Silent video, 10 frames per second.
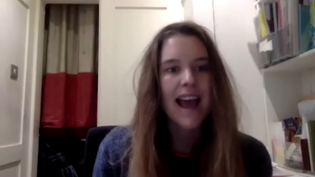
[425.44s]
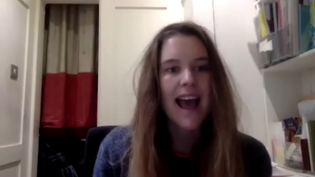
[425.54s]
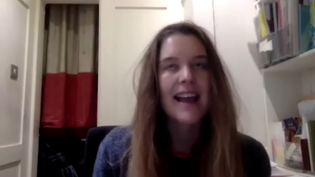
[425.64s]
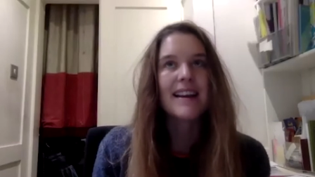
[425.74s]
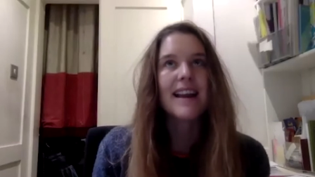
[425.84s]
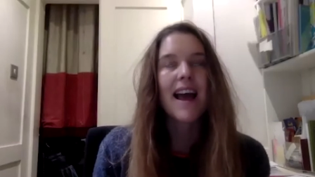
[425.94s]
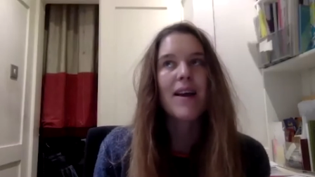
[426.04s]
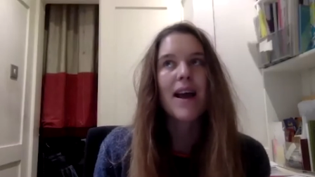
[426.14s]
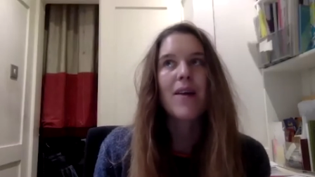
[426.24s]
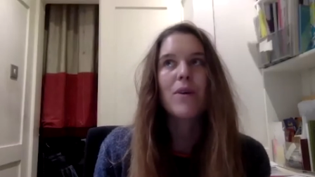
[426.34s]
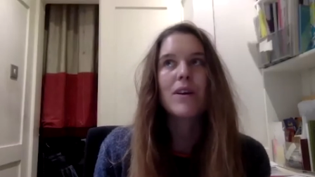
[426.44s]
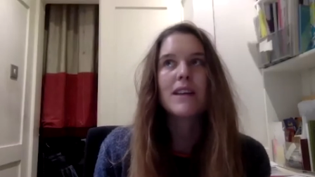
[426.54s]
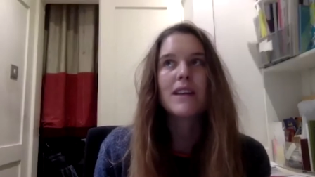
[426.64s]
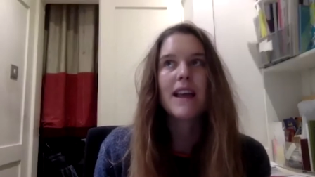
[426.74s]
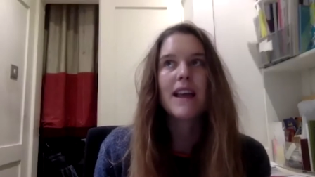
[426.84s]
And I
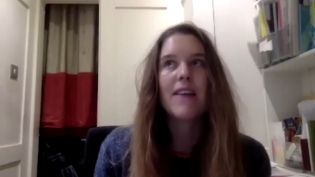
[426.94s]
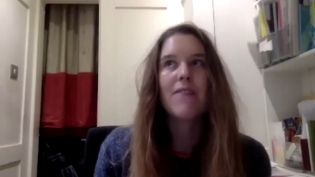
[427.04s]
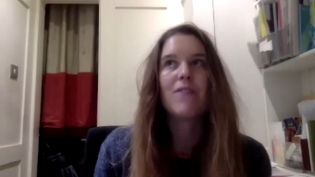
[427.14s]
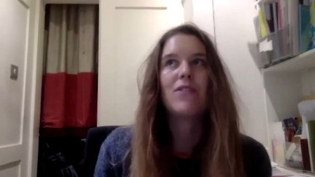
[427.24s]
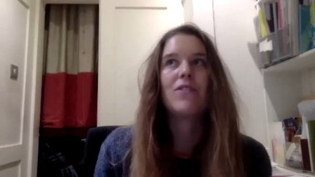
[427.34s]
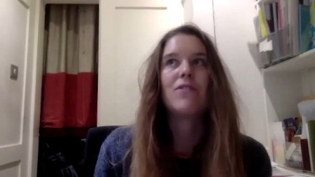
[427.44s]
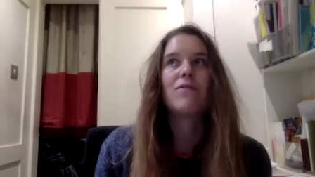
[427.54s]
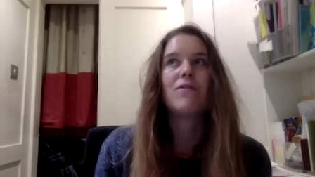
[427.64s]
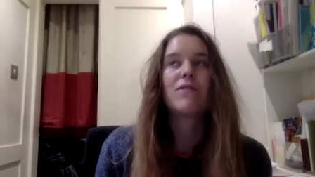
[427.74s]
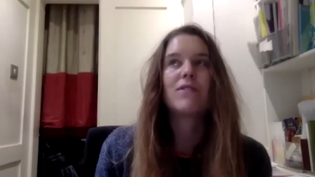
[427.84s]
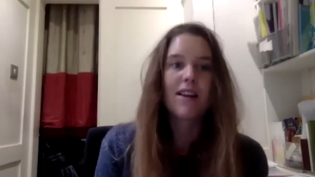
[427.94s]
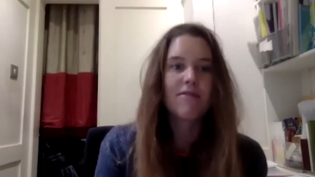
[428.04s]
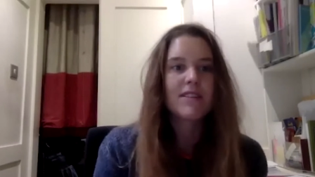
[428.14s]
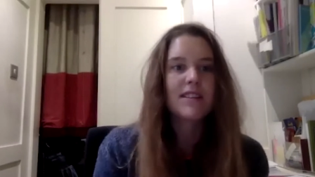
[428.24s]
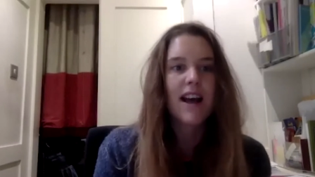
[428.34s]
wonder if you've done
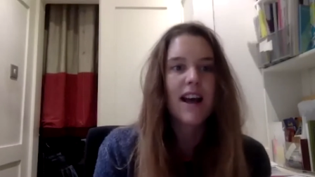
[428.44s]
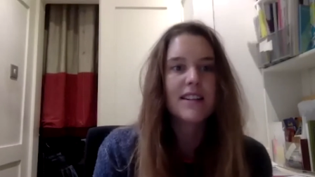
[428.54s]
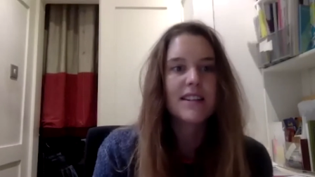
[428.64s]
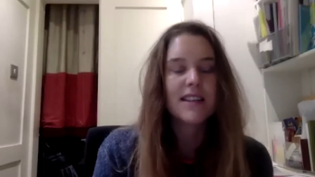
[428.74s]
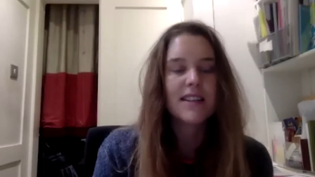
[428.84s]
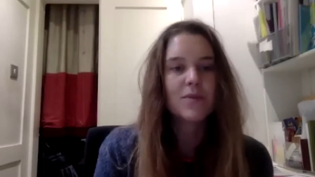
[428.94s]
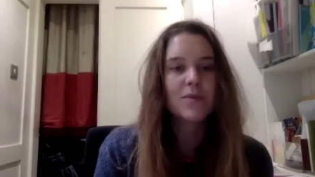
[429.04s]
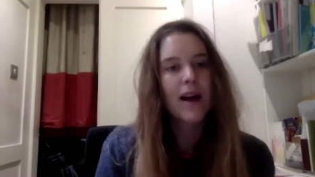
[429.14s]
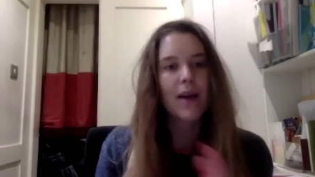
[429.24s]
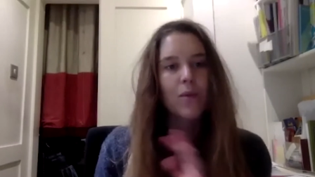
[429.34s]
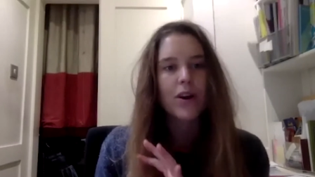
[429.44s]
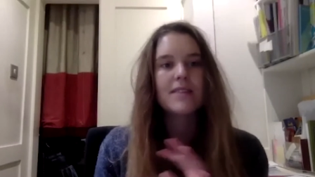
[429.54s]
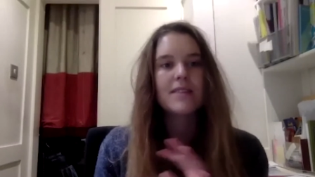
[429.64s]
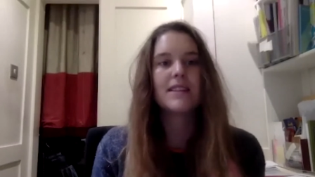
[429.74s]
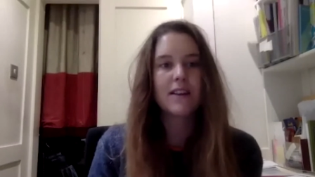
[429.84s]
research into this as well. Like,
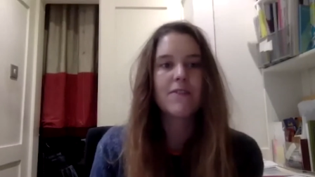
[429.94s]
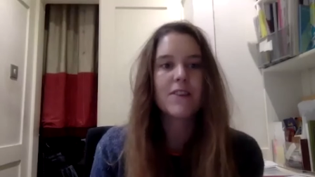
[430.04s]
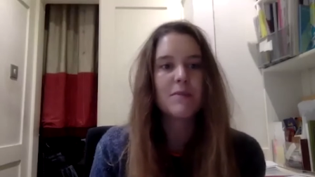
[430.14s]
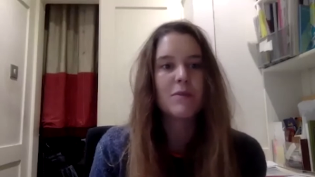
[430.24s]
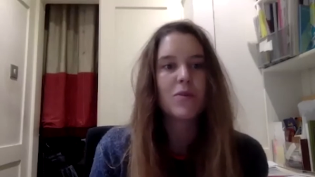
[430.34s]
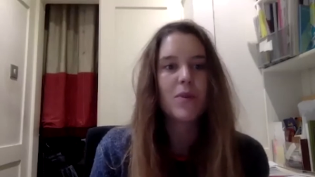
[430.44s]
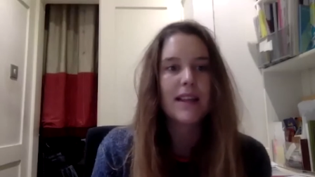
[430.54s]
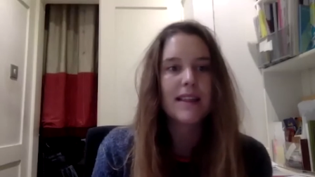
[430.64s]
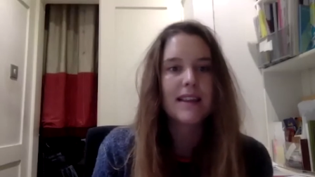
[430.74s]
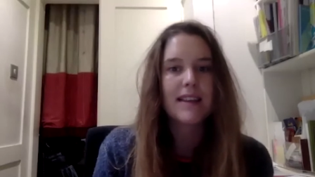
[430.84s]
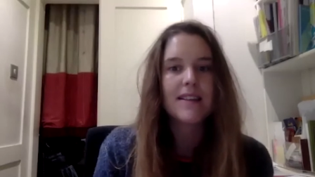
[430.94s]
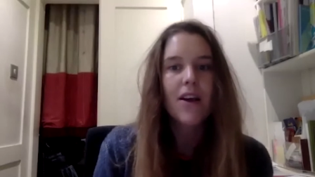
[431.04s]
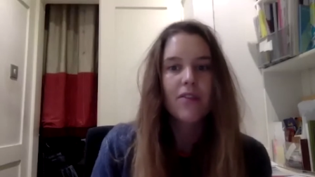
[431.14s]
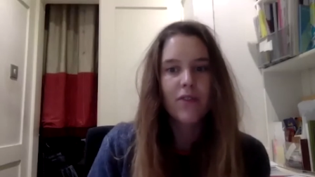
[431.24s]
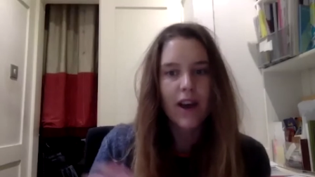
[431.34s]
what's the difference between these
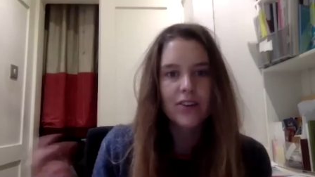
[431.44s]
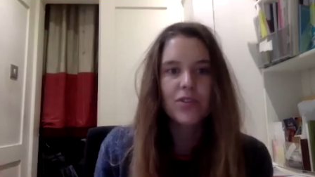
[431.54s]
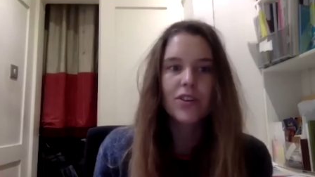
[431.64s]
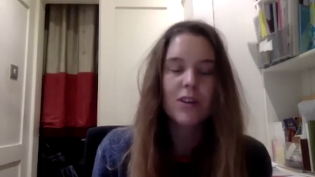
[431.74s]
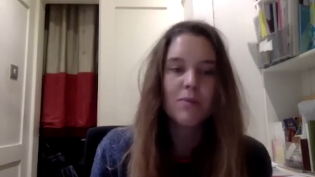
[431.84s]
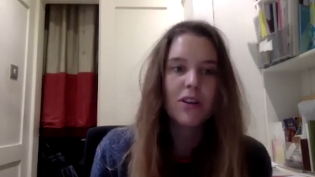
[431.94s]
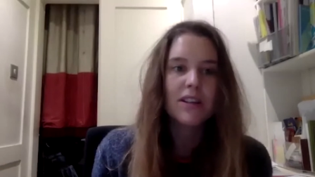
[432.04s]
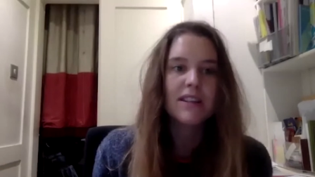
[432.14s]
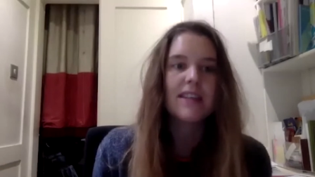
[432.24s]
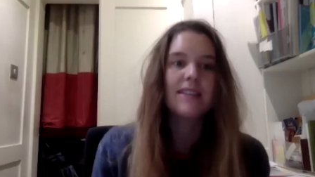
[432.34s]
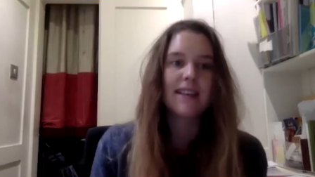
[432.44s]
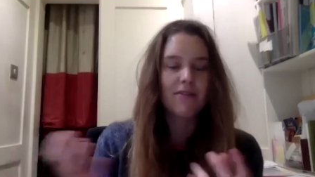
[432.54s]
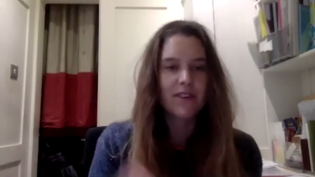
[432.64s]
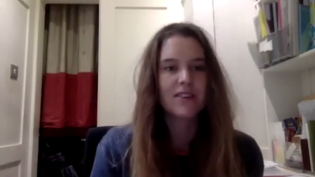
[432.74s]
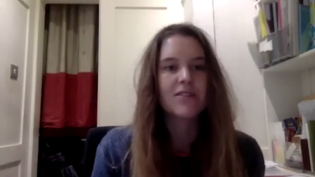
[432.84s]
virtual communities and
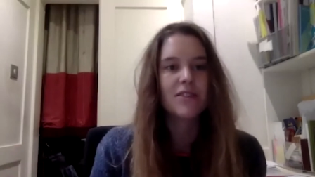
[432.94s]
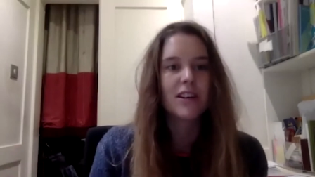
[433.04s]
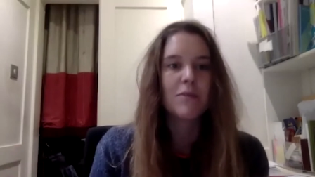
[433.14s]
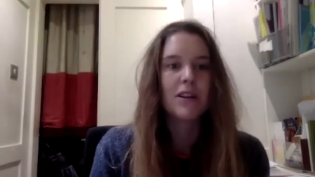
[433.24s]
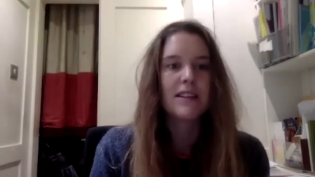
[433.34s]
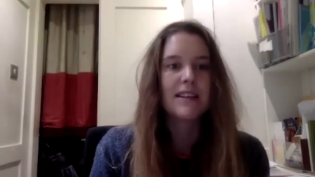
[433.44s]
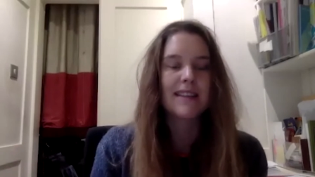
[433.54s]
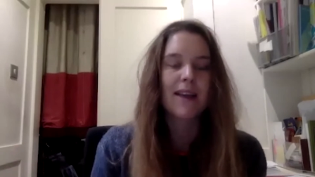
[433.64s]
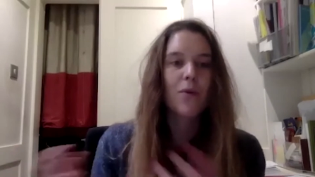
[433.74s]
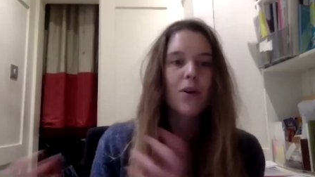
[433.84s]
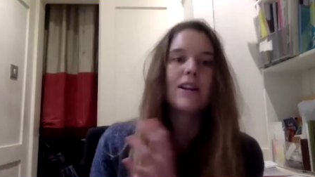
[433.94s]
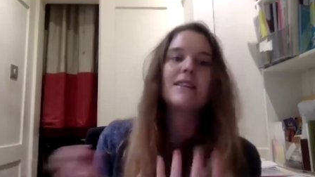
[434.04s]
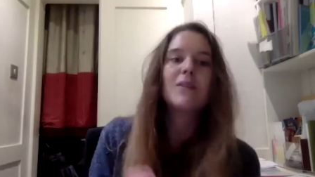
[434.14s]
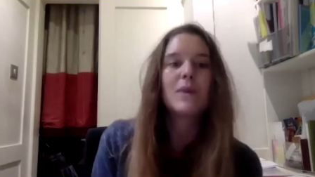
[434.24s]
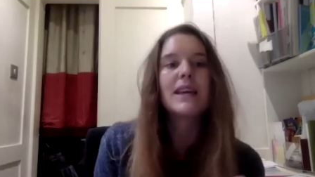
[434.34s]
physical communities? Like, what is
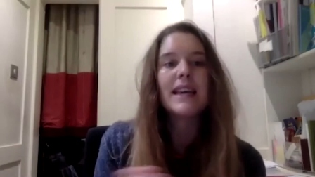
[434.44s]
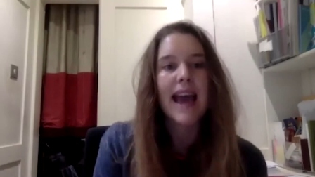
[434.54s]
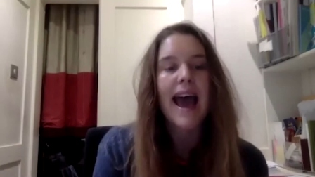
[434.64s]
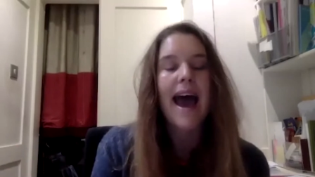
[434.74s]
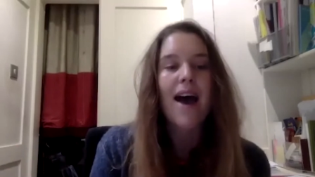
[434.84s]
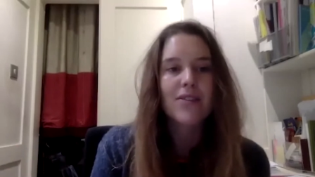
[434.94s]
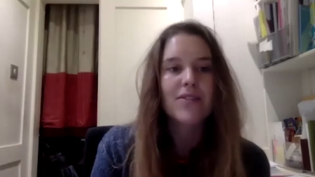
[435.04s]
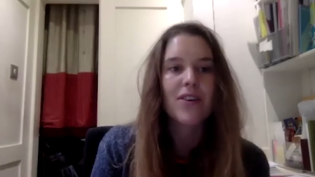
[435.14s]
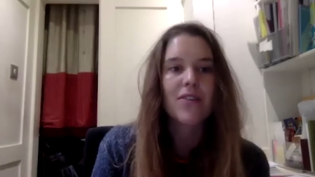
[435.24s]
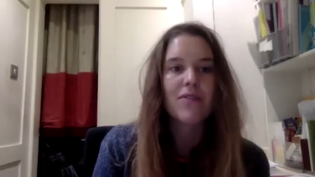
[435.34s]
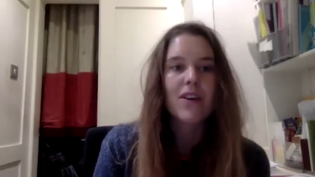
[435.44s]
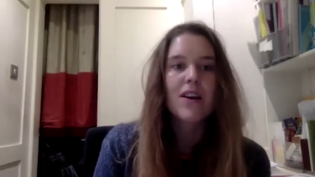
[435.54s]
it that we can get out of